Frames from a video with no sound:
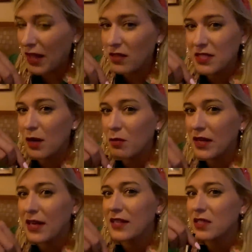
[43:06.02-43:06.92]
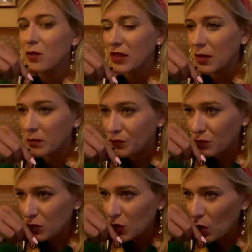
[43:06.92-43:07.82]
balanced out pretty nicely with the
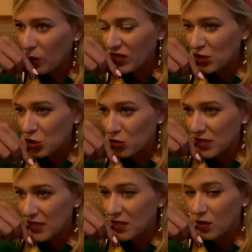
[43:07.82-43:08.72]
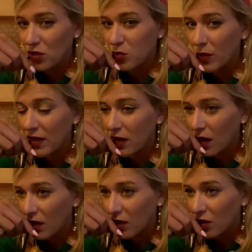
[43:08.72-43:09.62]
with the juices, a little sweet,
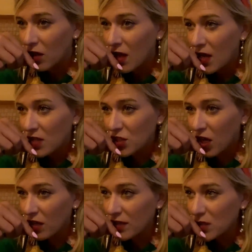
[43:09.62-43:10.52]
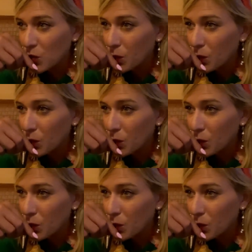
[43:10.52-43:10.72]
a little tartness.